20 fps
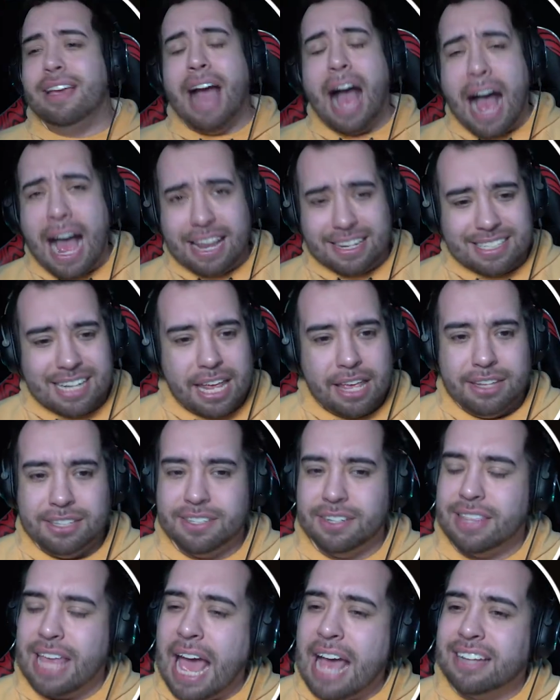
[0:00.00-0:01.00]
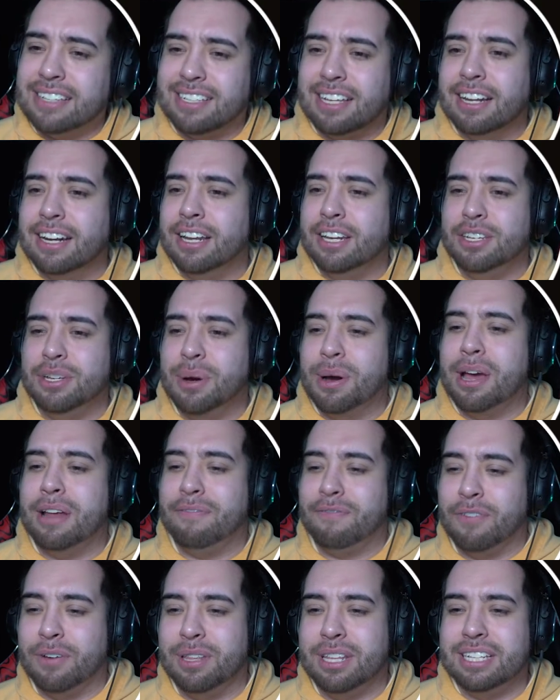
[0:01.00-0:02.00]
Guys, so that is gonna do
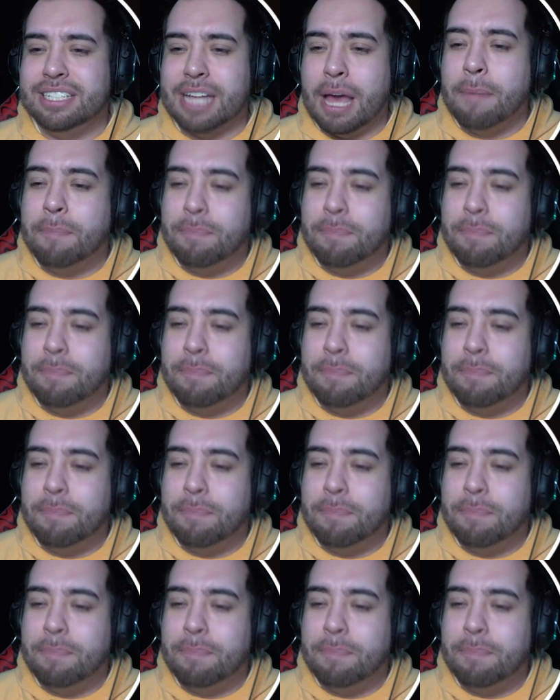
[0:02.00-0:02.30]
it for this